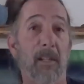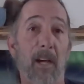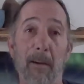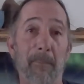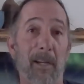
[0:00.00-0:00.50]

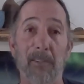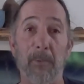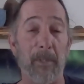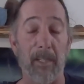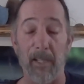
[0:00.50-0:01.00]
I'm not
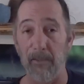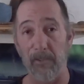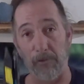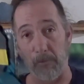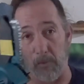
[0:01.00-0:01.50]
doing that.
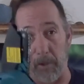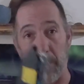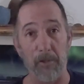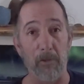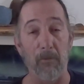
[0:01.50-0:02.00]
This will work
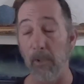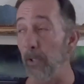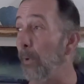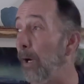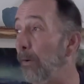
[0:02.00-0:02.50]
actually really
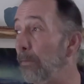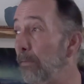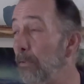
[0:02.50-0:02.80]
well.